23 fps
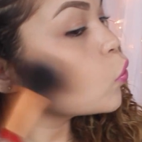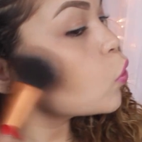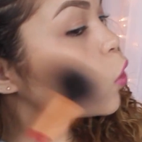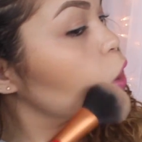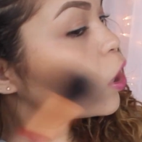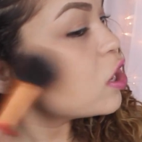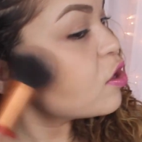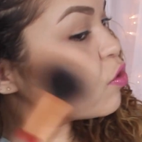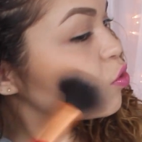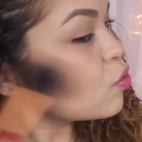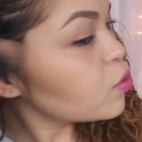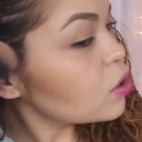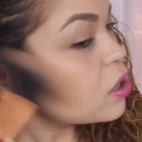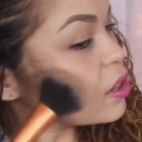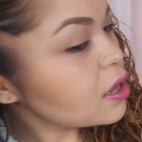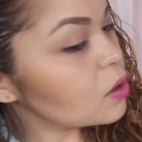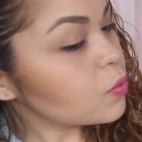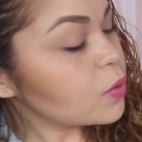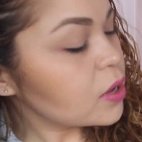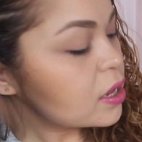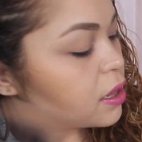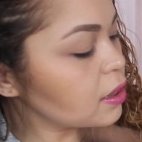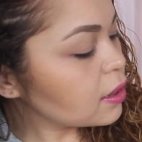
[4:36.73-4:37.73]
contour
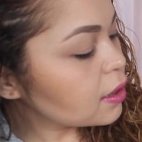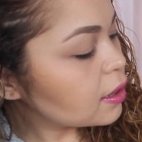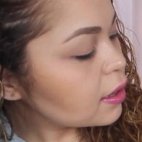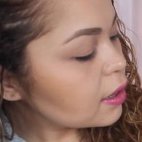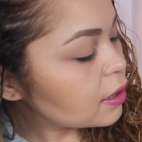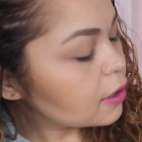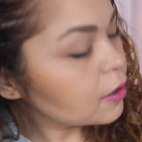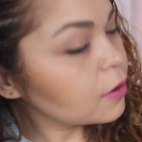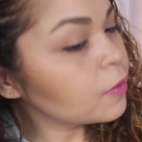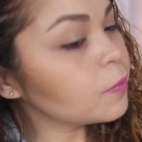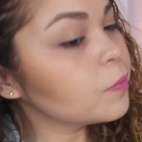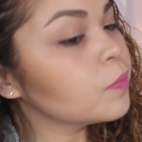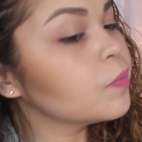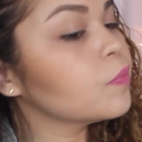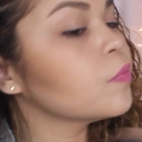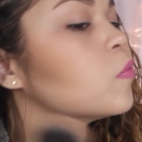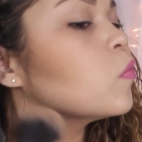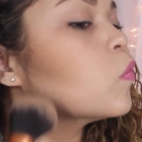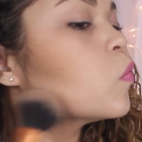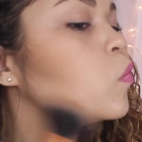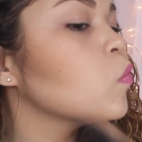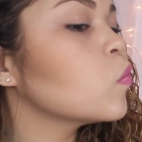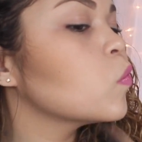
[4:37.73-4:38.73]
that we did
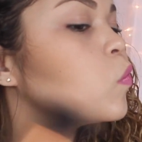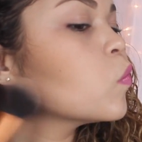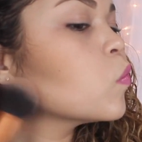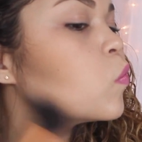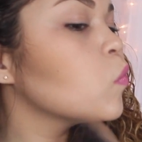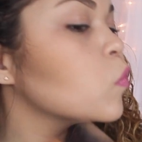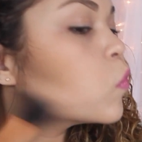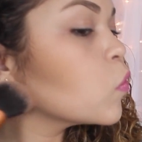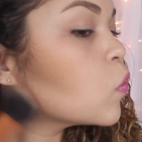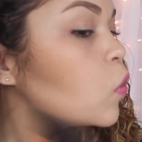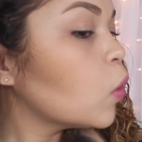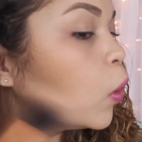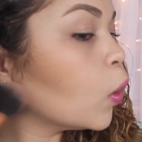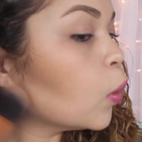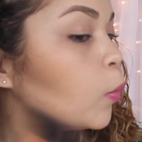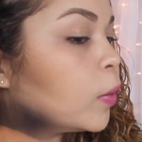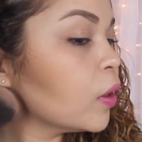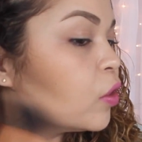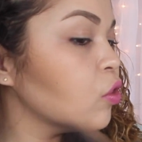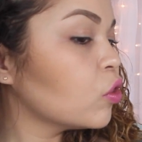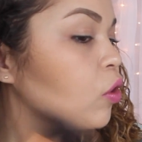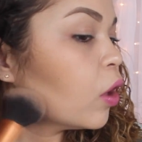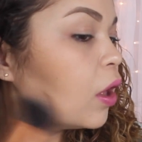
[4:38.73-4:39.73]

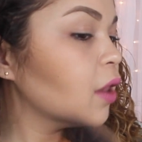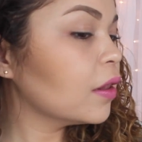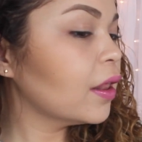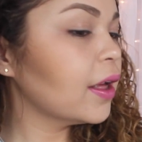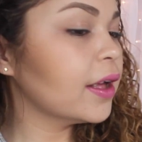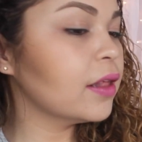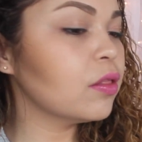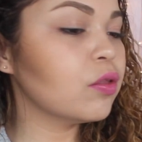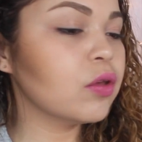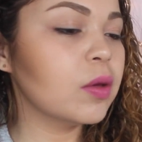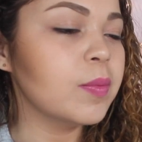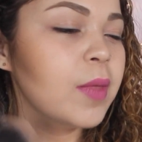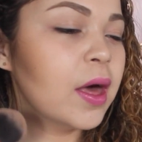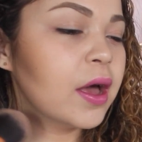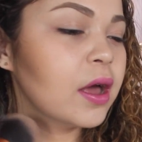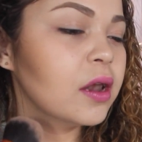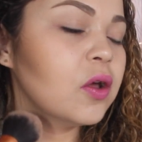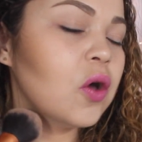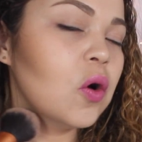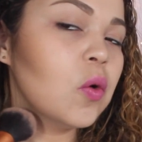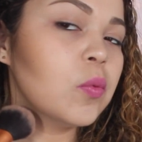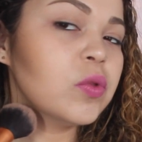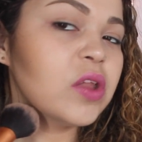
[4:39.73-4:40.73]
on my jawline. So I'm not
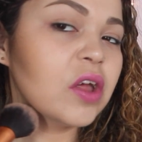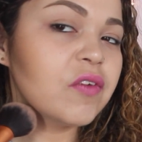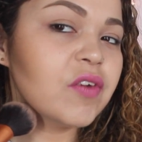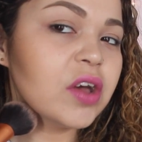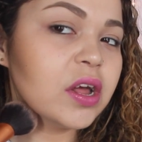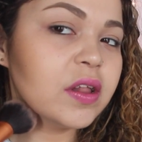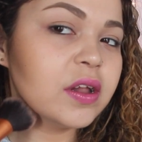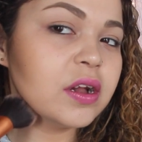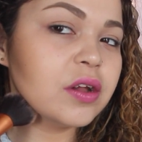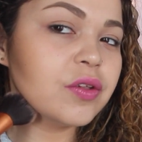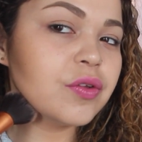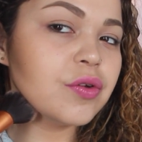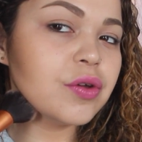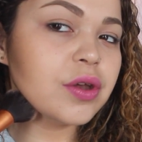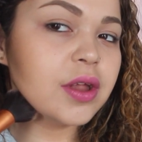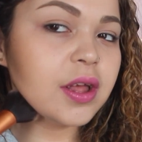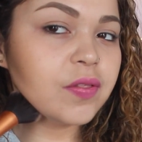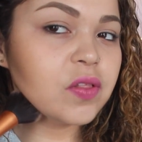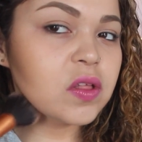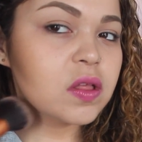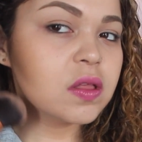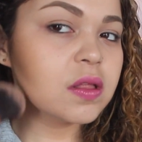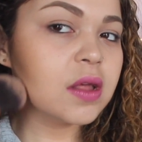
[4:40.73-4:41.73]
going to go directly
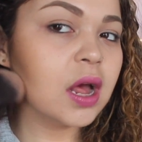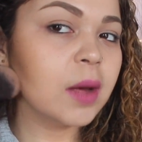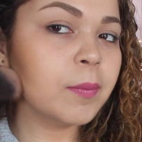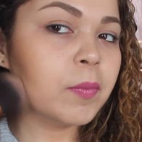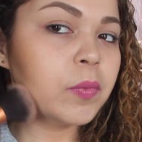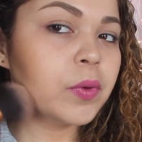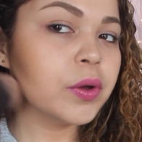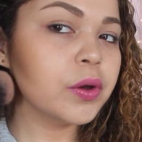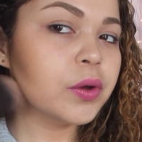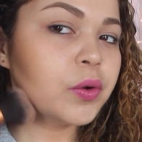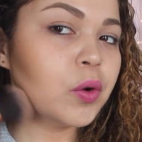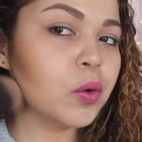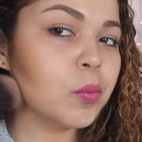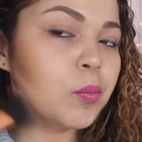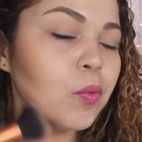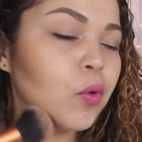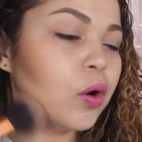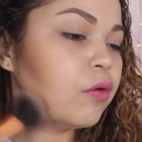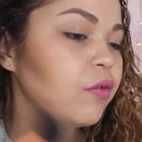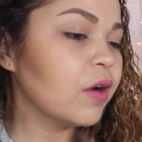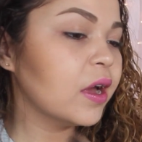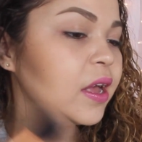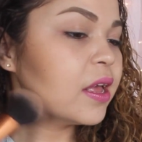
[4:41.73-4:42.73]
underneath this time. I'm going to go
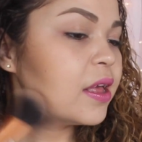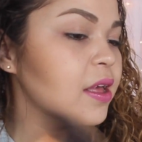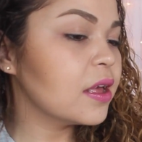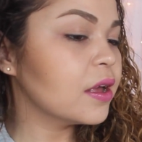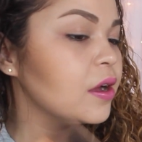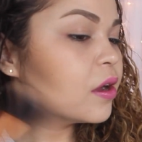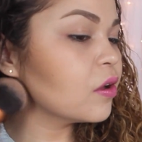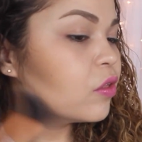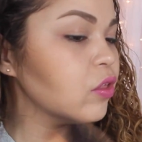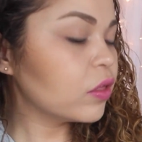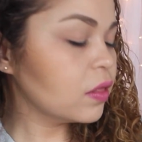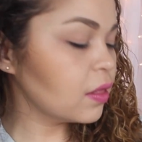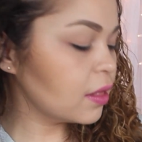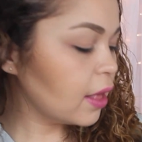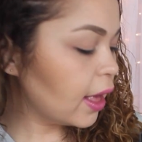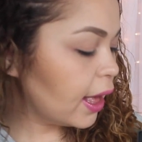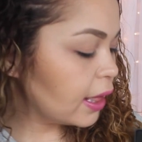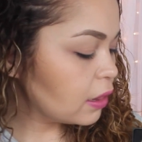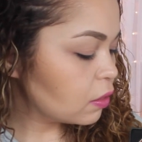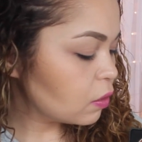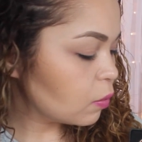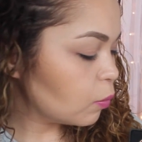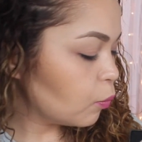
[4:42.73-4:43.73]
more right here, just to
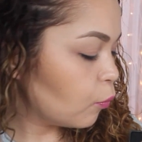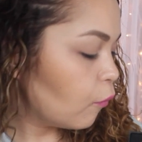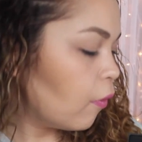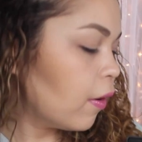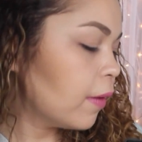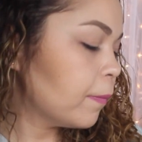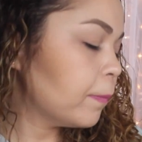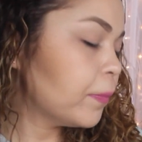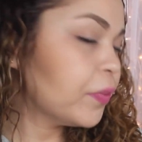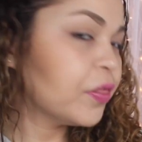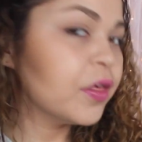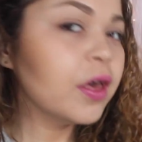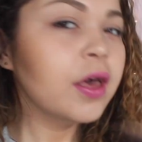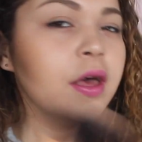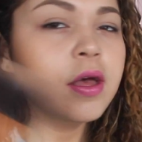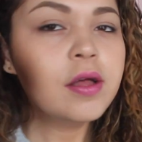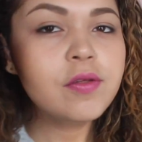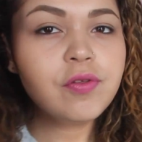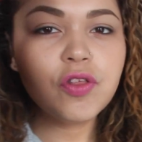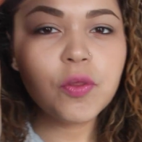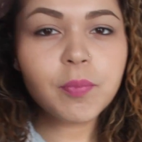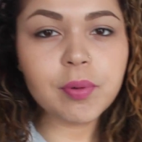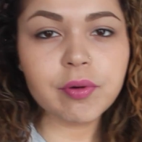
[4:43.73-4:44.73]
add some warmth
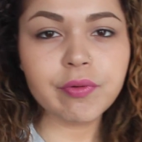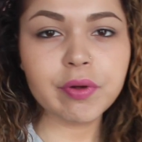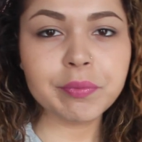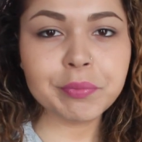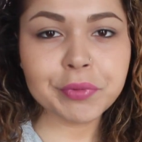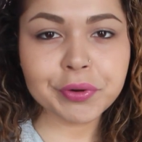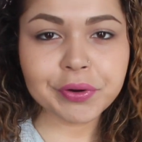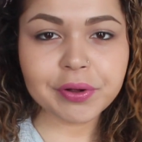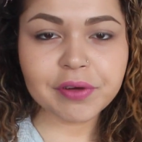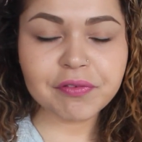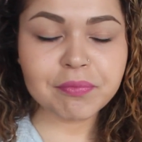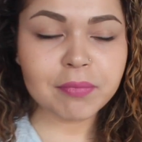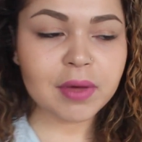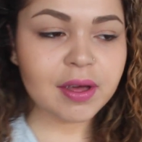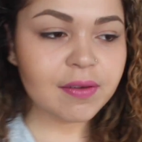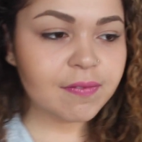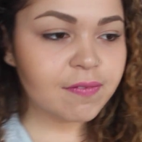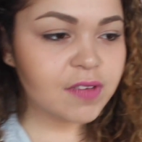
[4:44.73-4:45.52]
to the perimeter of my